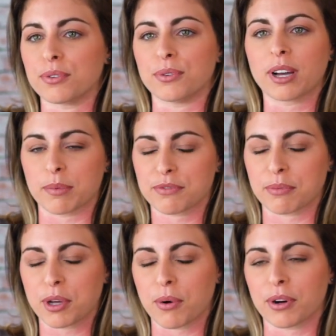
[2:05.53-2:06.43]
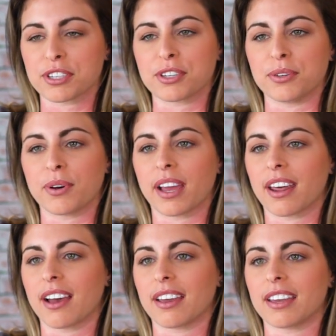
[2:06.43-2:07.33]
who comes from cohort two,
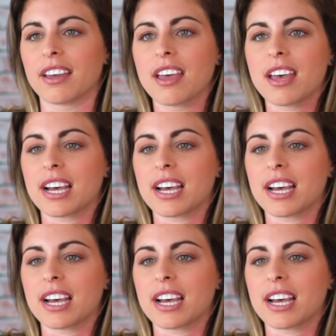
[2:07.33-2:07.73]
and I